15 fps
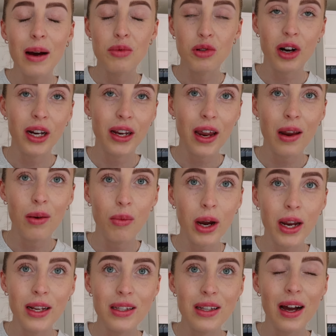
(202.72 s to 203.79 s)
trying to gain
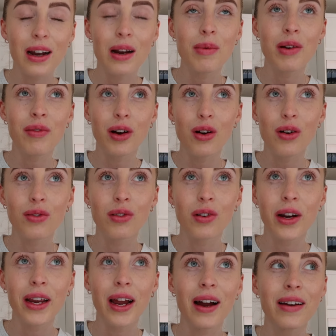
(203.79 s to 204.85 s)
weight and I'm in
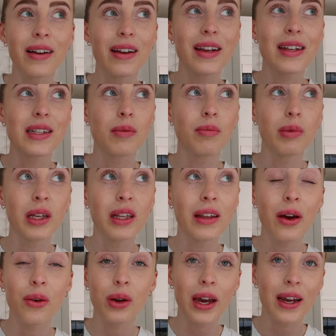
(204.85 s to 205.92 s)
recovery and it's
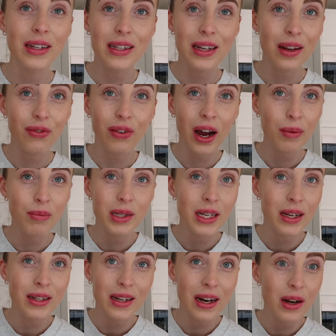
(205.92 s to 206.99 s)
completely okay to eat
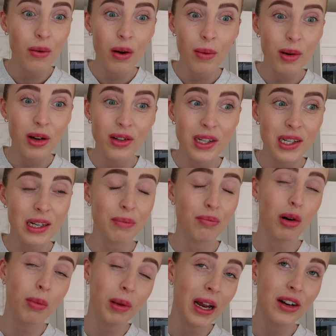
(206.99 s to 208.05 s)
5% anyway because it's
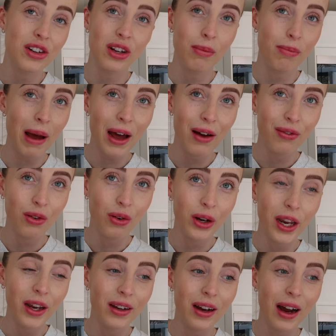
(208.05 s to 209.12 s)
probably actually better for
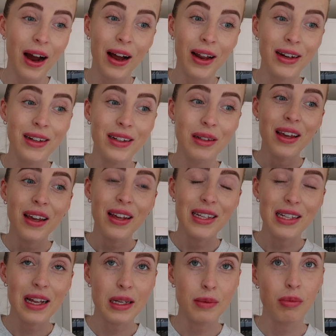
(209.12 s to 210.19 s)
you and
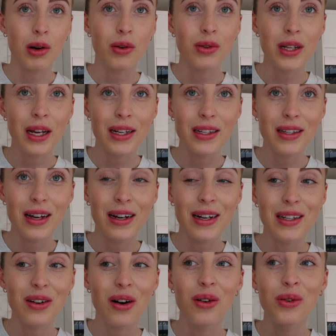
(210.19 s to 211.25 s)
it's less processed and
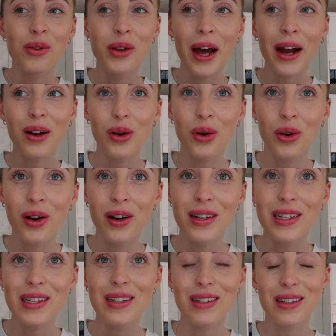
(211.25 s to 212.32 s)
it's got all that
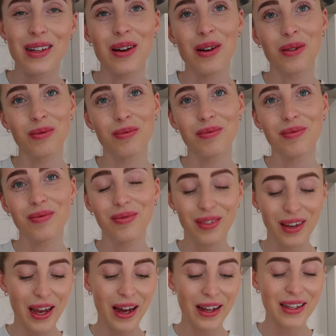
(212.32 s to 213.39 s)
goodness. So
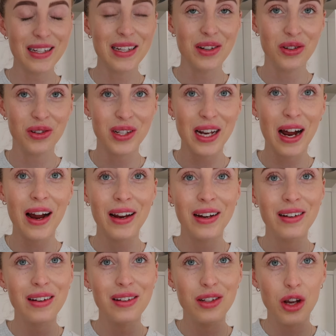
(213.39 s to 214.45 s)
yeah, this is your
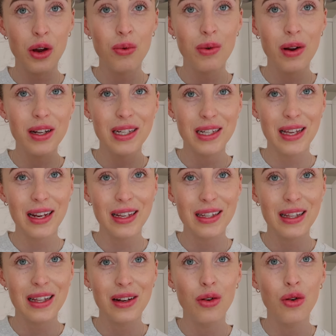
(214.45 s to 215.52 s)
sign. Don't stick
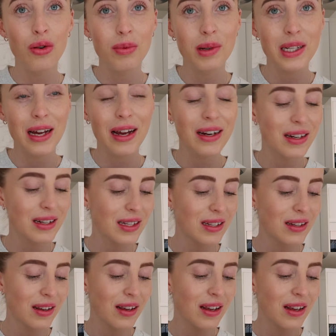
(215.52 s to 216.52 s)
to the 0%